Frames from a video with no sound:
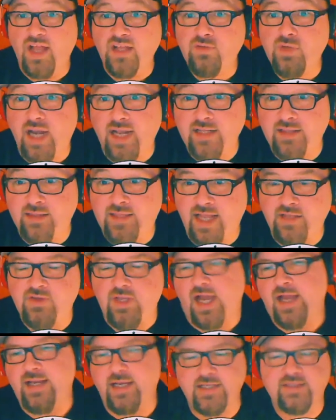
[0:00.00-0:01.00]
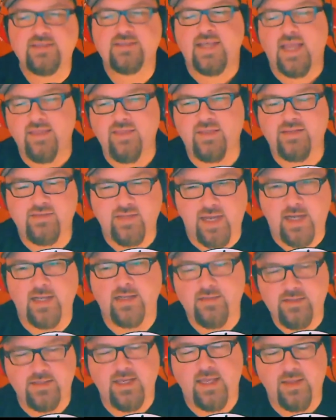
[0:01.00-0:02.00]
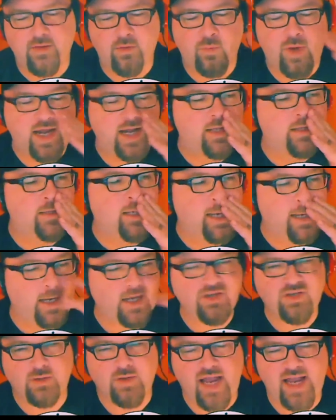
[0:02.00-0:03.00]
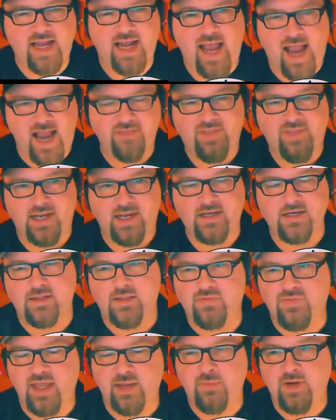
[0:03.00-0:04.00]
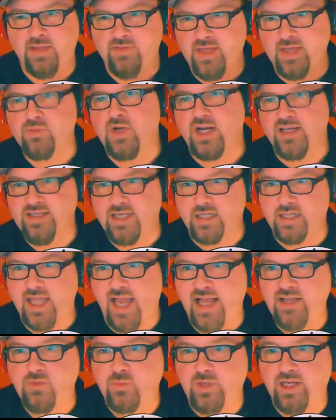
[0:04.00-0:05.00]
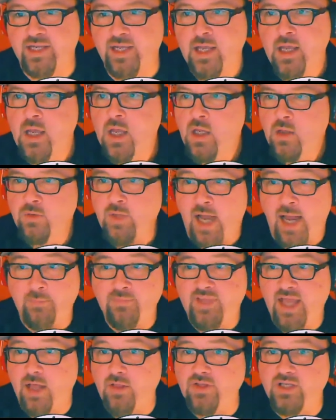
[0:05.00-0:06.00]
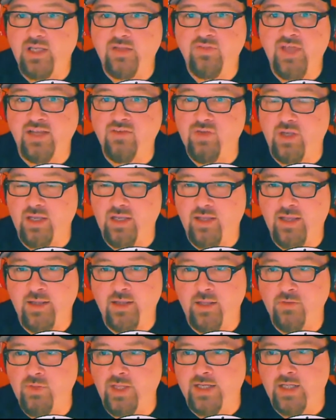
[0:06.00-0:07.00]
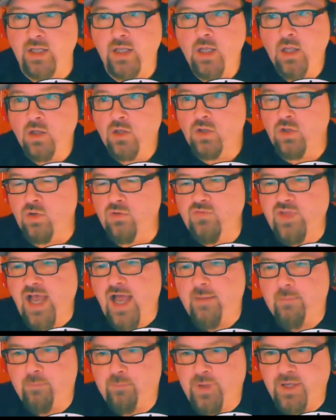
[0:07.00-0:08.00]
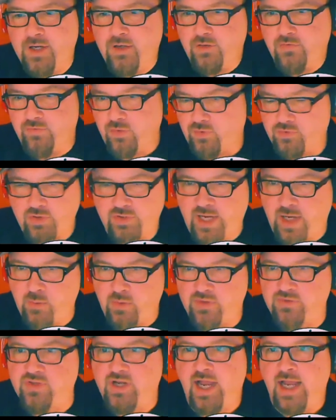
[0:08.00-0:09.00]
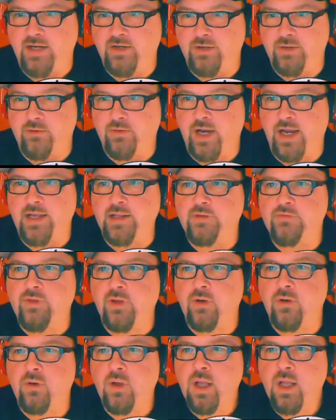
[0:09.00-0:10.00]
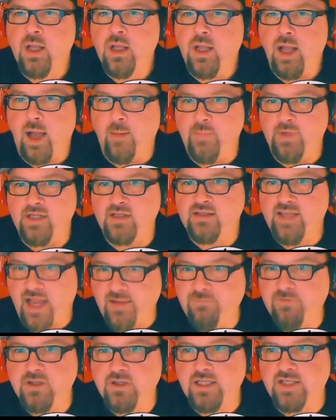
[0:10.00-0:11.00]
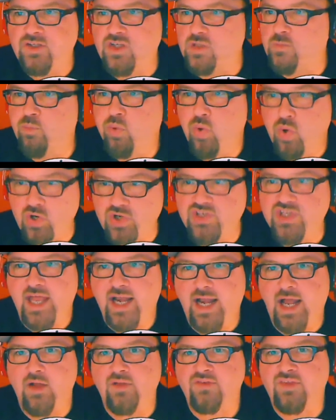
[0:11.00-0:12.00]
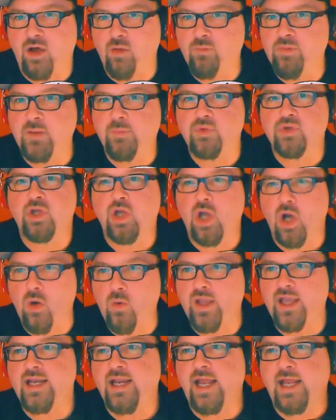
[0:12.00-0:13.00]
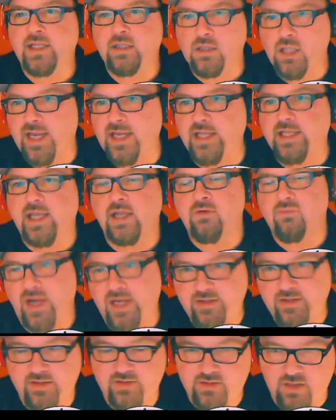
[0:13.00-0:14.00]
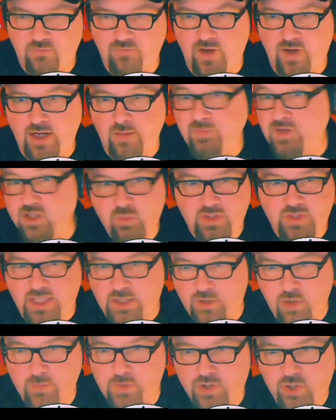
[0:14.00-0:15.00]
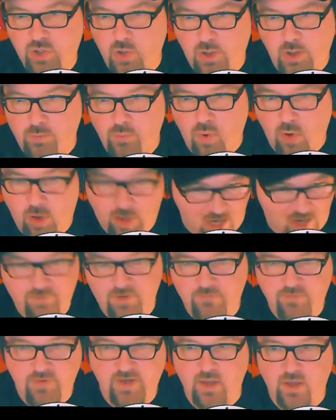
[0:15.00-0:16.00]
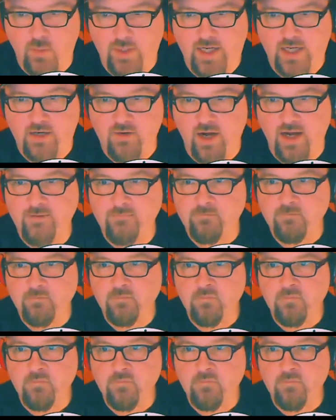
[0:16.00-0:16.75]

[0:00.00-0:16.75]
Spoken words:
that's what I didn't say this. I didn't say to rate it today. I got to add that into the thing. But that's what I said last week. I'm telling you, that's what, you've got bigger social networks than I do, right? So, I mean, definitely just push that out and tell people to go in and like and rate the stuff. I mean, this is what they do in Majority Report every freaking week, right?